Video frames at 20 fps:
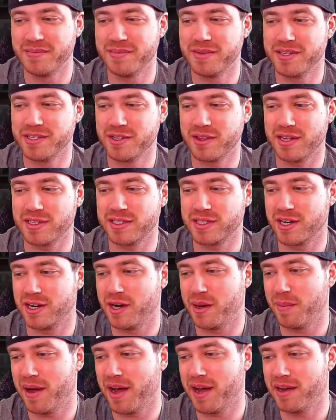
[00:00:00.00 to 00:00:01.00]
So that's going to help
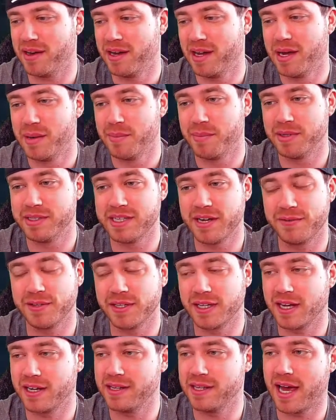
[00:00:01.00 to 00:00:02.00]
out. But definitely
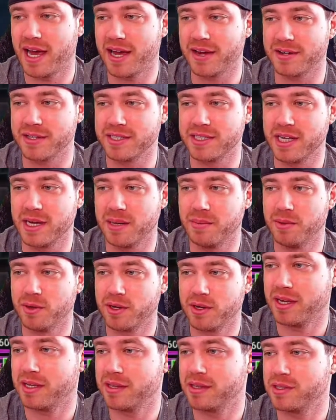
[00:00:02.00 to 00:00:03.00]
getting the accuracy up. Looking
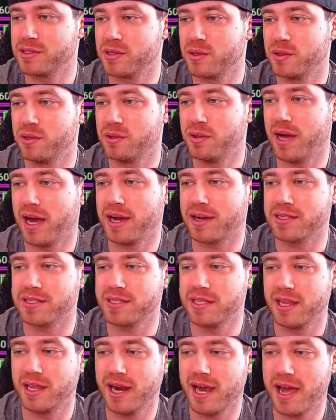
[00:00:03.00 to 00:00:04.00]
total accuracy that
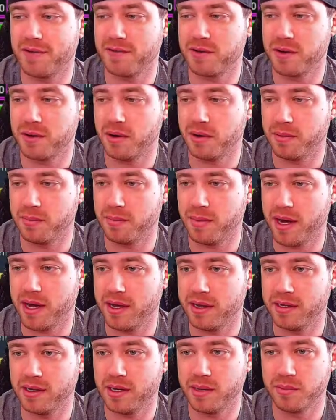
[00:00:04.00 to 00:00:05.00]
I have on my
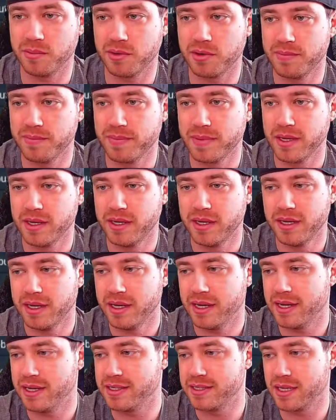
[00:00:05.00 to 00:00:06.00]
Umbral,
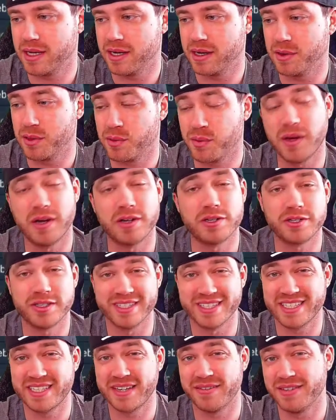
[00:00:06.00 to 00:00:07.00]
it's
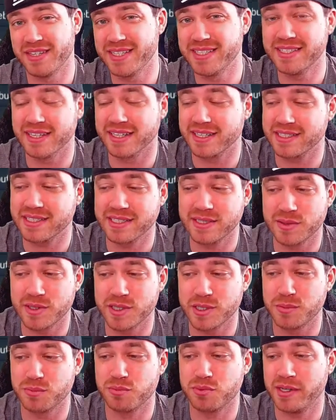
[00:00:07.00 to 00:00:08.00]
376, which is
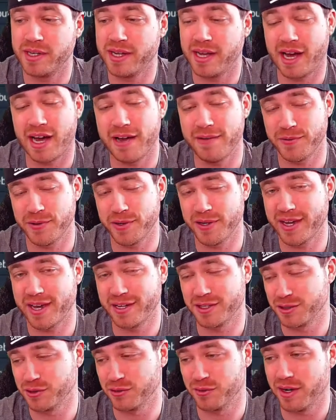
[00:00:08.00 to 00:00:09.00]
pretty high for a casual
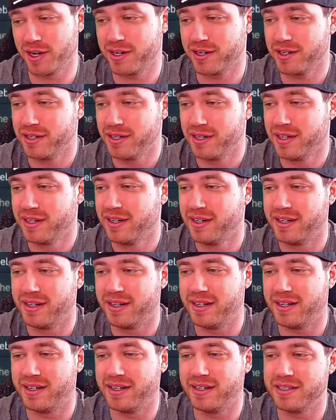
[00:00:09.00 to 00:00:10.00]
raider.
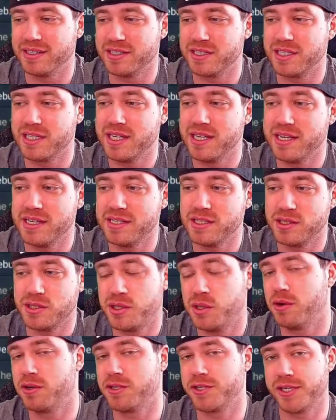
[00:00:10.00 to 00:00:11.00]
She is
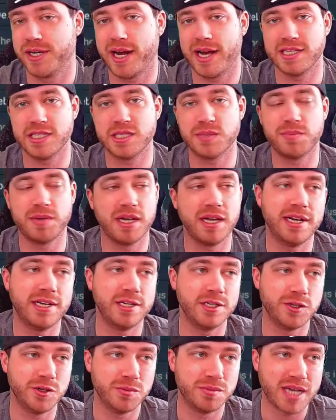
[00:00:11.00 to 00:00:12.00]
209 speed in
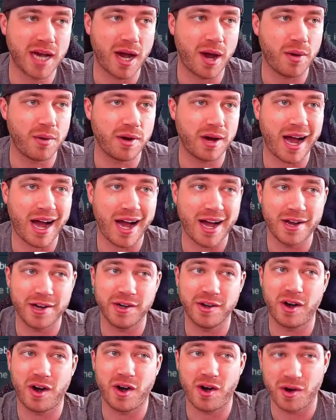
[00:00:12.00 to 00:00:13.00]
Doom Tower. Higher
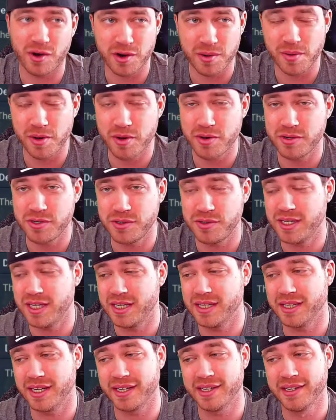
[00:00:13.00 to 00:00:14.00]
hard mode, you need
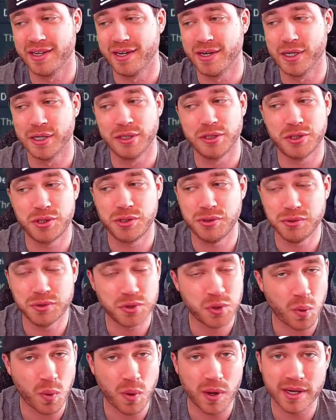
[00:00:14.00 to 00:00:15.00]
like
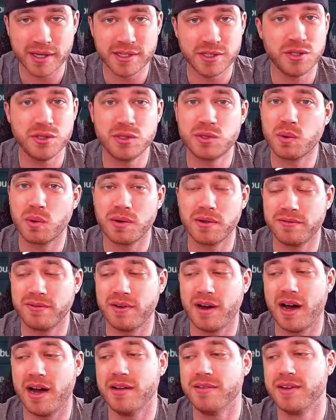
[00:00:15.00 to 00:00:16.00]
220,
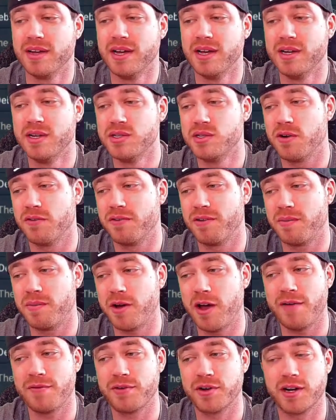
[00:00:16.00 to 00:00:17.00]
225. So if I'm
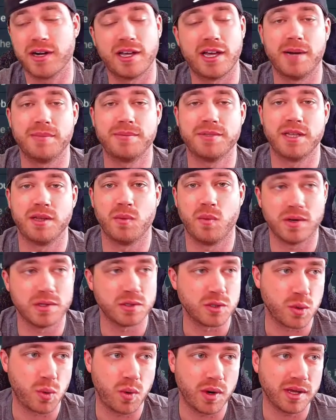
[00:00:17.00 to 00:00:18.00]
ever going to get up to the
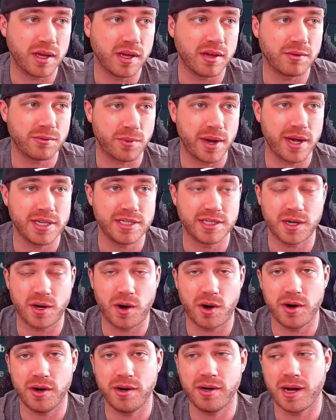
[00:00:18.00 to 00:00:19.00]
120 range in
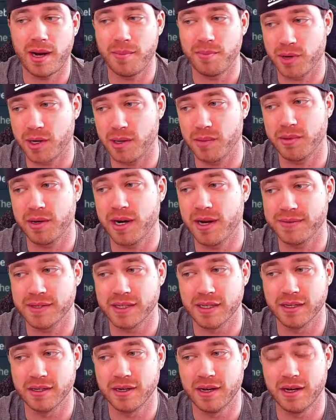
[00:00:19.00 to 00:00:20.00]
hard, I'm probably going to
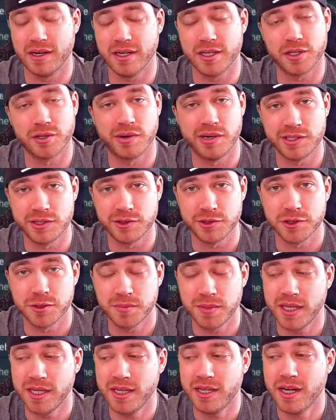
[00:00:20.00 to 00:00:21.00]
have to increase her
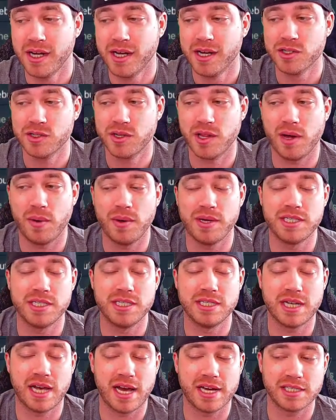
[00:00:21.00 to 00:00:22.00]
speed, so that way she's
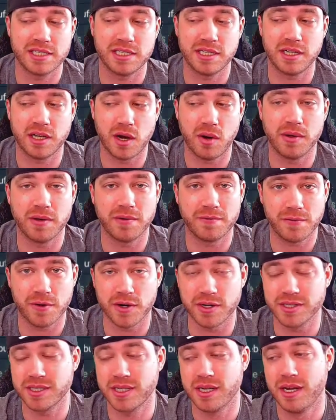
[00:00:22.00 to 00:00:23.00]
actually going first.